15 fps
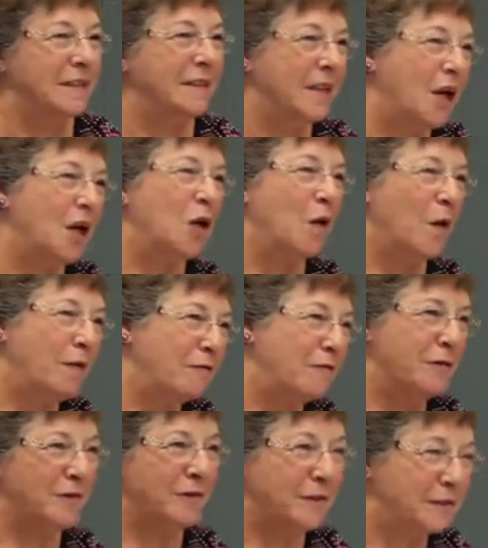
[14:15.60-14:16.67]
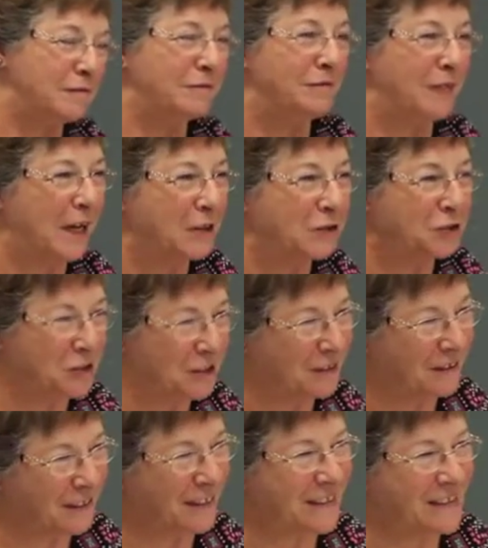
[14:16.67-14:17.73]
and going for the fish
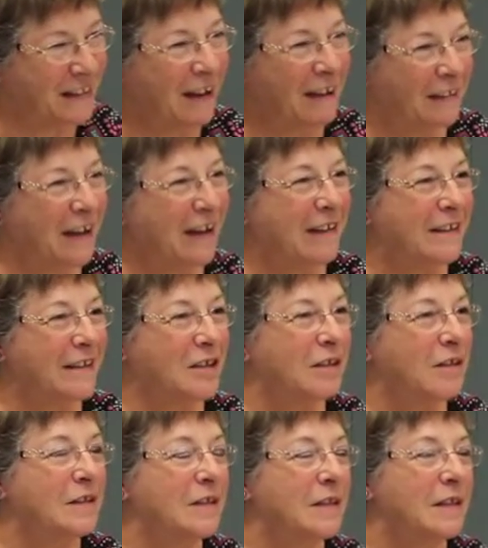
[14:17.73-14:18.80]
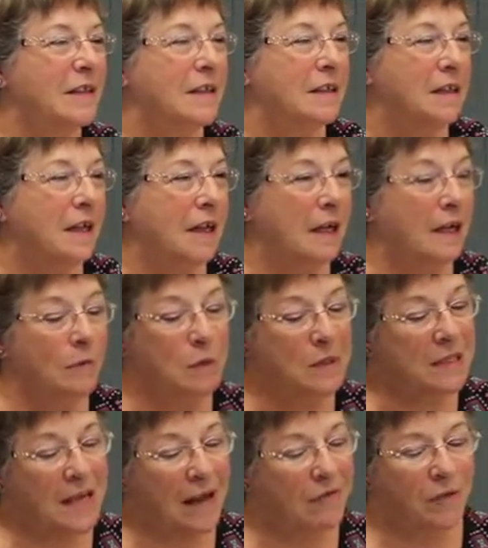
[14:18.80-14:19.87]
and things like that. Yeah, he
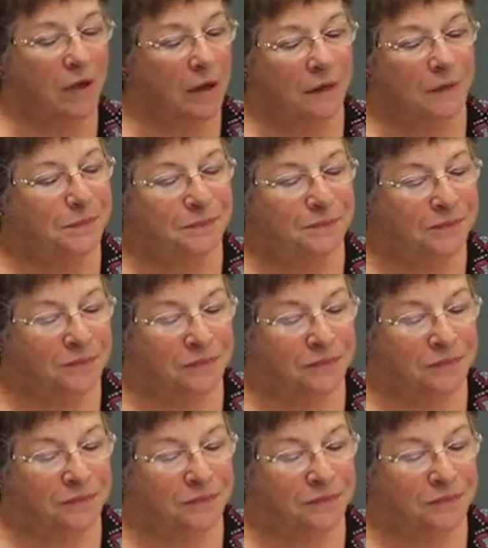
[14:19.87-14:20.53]
was never.